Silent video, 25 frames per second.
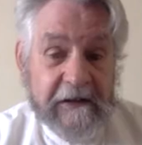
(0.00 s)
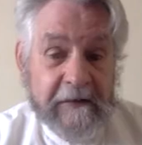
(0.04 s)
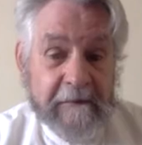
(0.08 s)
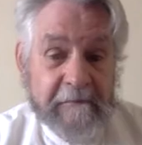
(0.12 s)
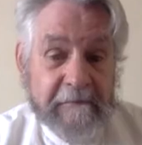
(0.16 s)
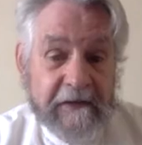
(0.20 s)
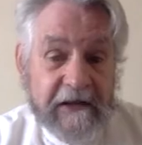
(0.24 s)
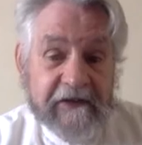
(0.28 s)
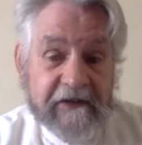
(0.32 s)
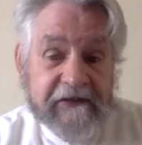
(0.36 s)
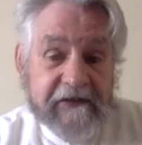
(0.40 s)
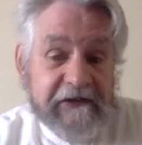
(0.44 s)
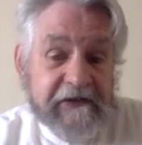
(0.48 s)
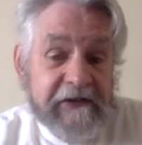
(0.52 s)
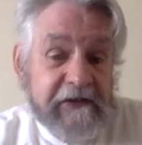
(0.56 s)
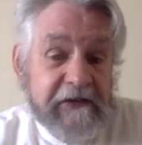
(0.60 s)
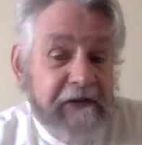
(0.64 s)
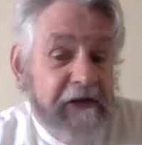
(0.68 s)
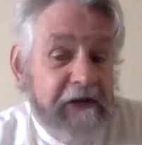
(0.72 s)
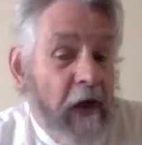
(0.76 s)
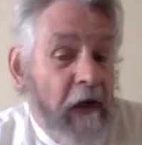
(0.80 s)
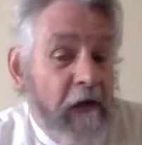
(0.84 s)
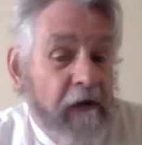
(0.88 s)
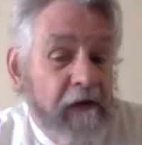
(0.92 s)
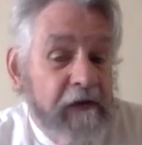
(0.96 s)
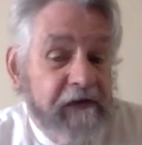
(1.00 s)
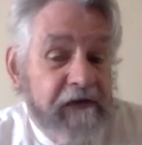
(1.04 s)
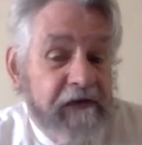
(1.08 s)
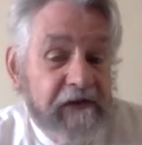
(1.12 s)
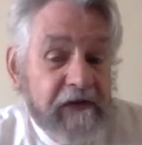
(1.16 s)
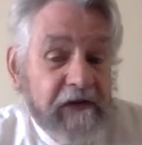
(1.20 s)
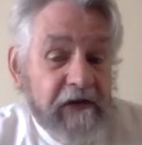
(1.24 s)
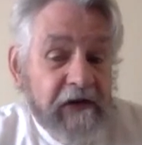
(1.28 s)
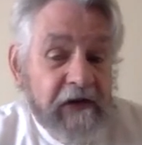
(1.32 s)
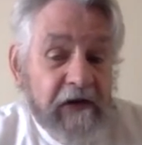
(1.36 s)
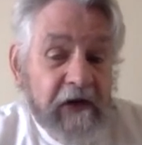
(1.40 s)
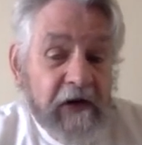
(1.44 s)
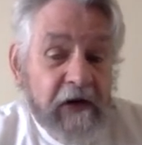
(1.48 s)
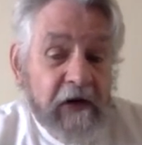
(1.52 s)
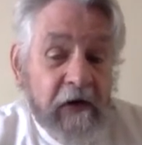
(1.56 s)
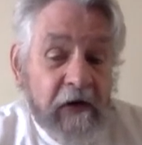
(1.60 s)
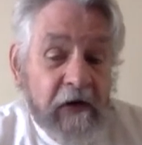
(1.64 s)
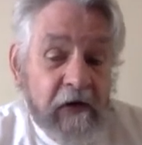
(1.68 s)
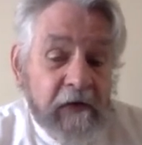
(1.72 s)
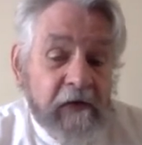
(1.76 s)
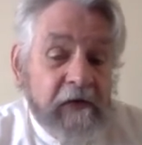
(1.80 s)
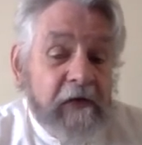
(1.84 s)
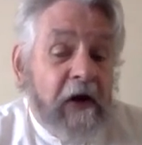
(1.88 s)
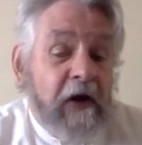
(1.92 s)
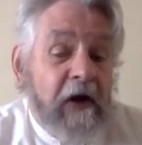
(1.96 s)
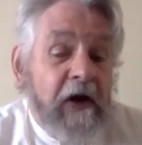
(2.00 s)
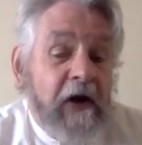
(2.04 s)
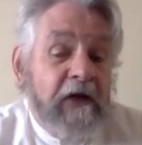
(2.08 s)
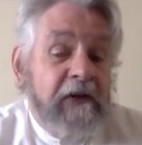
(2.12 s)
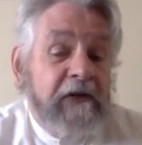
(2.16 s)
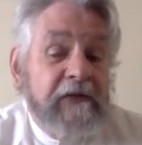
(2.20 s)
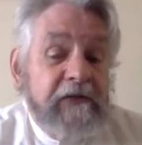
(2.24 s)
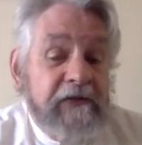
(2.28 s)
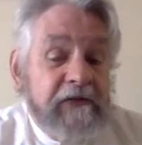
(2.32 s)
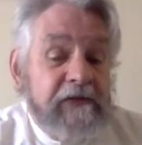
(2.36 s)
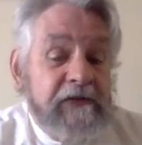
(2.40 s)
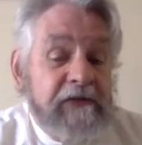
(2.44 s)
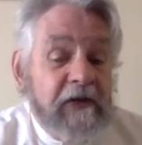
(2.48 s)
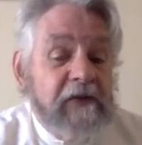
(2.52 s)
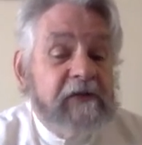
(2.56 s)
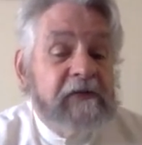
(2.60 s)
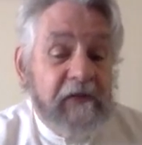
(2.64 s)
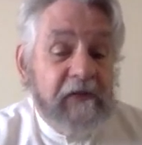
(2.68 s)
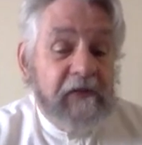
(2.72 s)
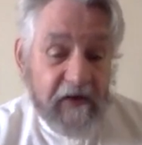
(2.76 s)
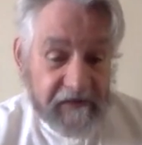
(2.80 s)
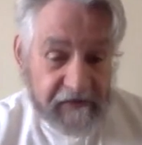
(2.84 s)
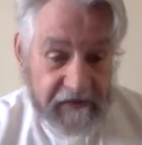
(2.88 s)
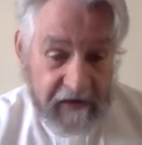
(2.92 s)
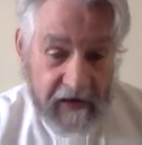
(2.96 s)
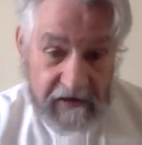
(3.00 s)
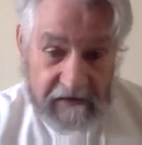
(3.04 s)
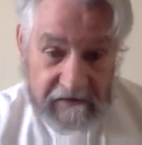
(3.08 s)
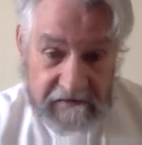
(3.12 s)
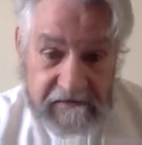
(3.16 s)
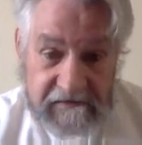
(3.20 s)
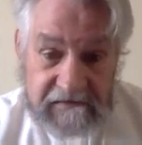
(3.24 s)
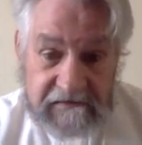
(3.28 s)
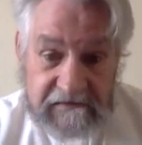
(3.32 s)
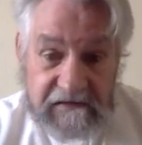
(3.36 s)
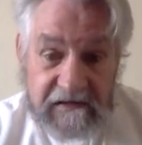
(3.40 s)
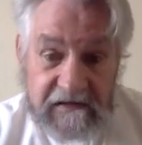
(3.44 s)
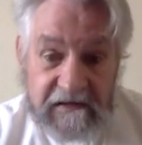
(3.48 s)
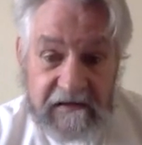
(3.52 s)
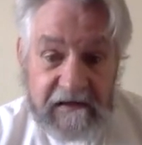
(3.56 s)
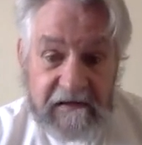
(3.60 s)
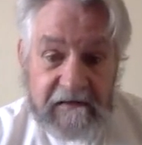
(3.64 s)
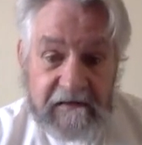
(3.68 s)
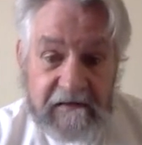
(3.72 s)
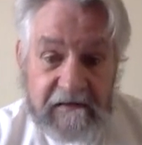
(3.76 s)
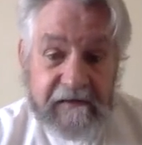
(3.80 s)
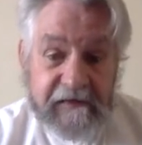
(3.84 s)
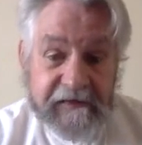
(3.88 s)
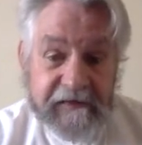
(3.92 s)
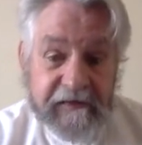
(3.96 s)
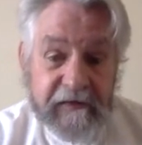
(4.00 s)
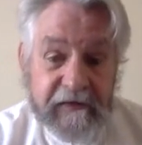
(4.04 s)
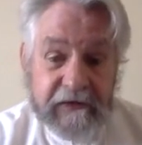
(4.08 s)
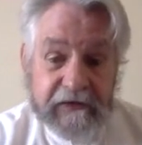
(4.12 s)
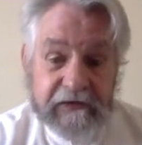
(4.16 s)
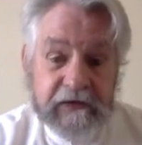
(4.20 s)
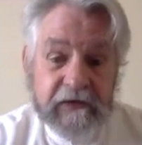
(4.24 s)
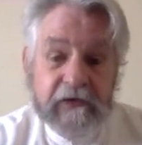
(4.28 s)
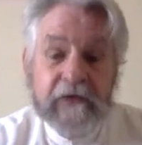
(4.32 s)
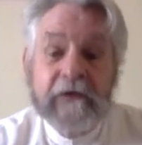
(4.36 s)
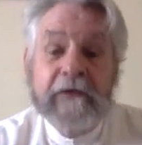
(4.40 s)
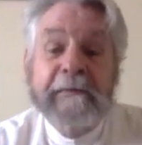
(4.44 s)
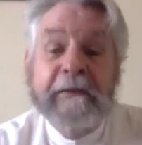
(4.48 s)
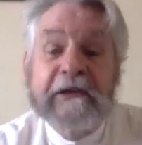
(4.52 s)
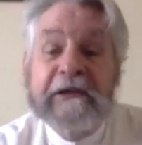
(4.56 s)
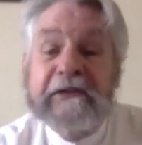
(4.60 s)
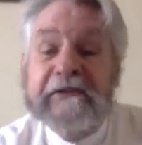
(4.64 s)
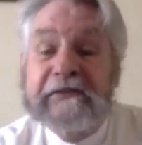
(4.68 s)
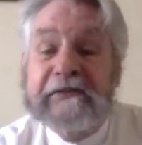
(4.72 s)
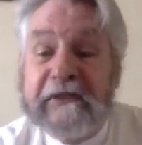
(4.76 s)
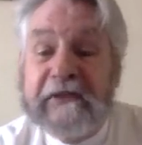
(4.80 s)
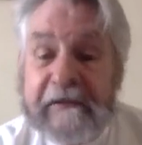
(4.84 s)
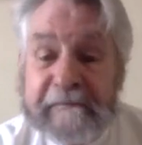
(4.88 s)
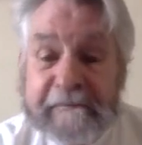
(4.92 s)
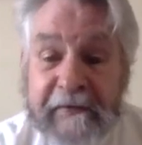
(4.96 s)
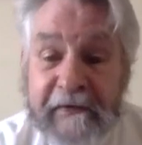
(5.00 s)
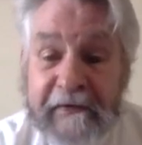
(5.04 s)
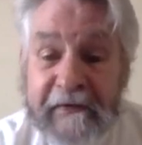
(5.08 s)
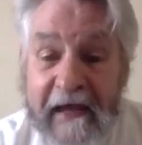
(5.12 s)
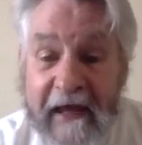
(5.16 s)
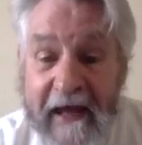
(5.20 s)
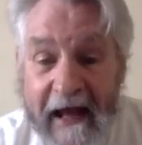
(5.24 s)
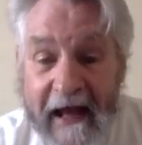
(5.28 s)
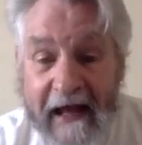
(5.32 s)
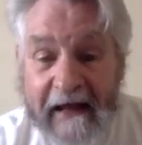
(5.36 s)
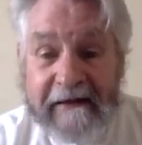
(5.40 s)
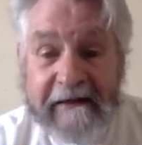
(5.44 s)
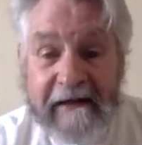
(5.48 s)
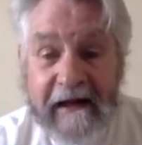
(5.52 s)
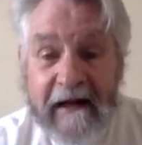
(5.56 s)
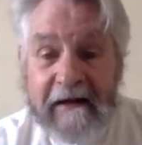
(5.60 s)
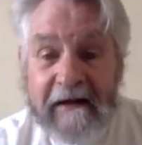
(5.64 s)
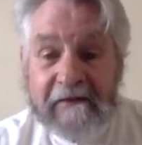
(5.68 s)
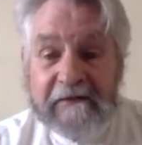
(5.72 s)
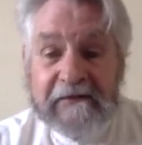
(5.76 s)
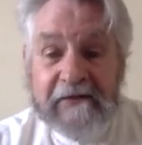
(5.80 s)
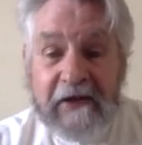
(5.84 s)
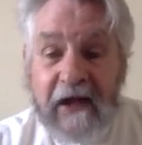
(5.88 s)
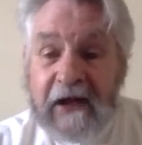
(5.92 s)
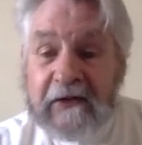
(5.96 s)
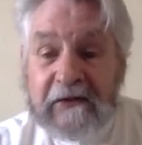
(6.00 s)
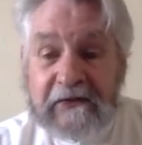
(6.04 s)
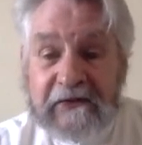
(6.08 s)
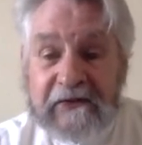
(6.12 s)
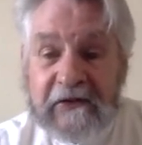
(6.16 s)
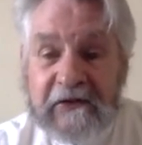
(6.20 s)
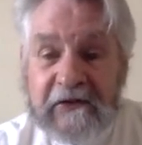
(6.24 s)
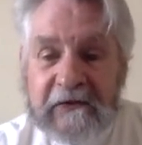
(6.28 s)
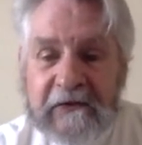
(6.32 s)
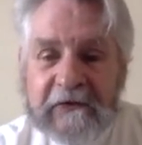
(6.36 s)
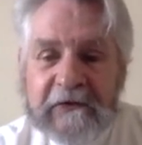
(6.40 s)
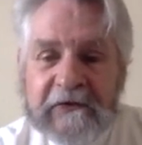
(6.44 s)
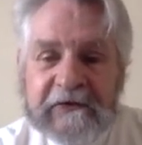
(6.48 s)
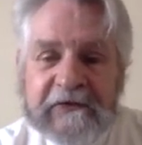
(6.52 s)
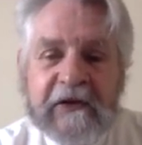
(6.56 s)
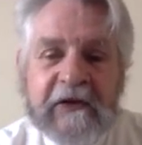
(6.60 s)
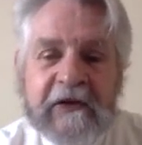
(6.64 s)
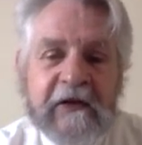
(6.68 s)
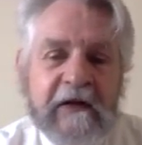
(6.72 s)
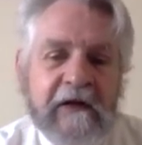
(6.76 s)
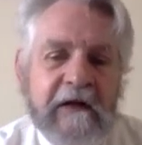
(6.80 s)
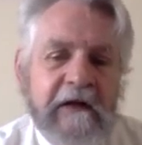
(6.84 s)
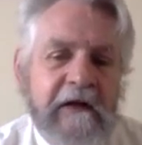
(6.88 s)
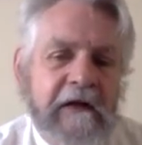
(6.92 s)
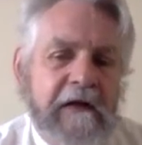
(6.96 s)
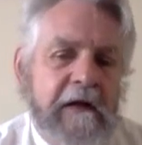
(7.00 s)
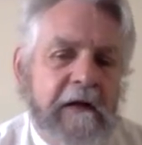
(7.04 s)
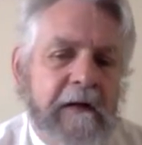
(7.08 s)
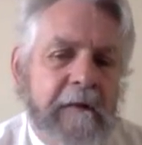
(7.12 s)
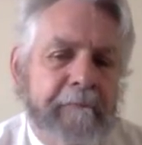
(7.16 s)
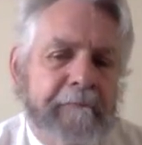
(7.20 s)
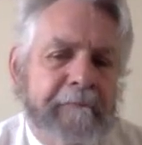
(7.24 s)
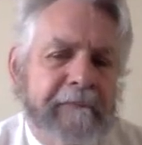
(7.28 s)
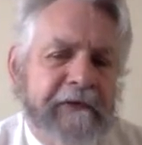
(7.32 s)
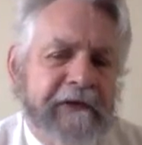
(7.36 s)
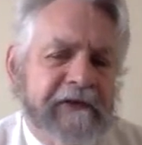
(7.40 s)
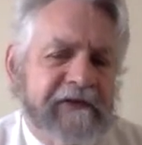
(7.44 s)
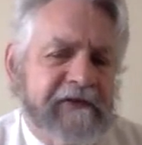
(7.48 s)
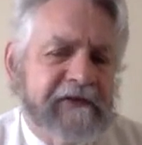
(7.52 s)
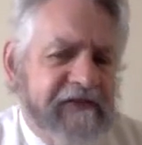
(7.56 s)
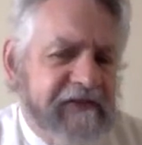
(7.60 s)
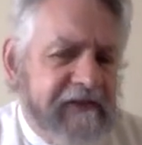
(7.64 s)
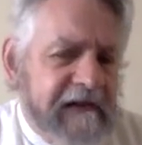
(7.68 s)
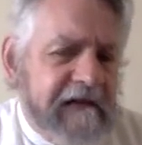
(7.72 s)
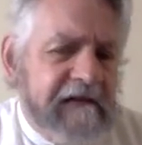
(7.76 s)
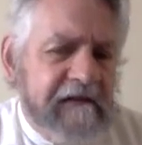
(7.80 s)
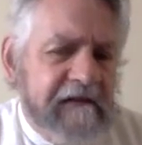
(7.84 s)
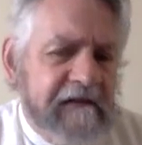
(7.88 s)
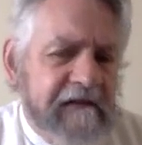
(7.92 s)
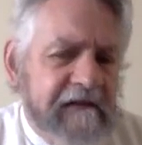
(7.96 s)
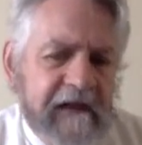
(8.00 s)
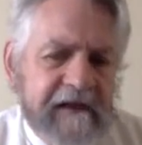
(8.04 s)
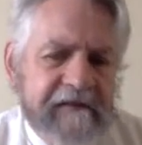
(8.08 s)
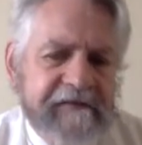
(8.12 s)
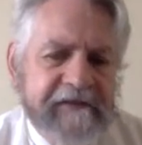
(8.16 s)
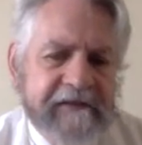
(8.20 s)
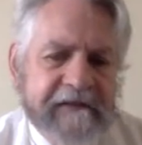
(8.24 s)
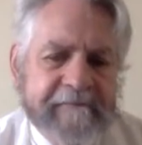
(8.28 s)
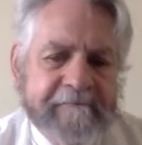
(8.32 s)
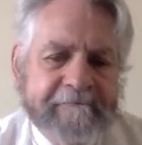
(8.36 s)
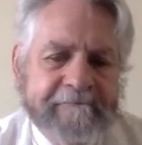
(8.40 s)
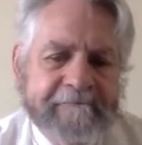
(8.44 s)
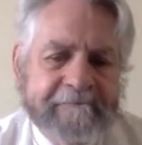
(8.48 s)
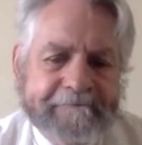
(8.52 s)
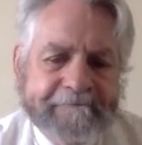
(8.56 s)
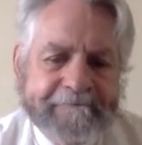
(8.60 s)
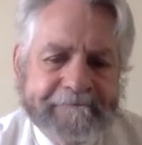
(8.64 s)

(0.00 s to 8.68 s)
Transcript: Blessed are those who do not know for sure because they put their hand out and touch the Lord, but still love him.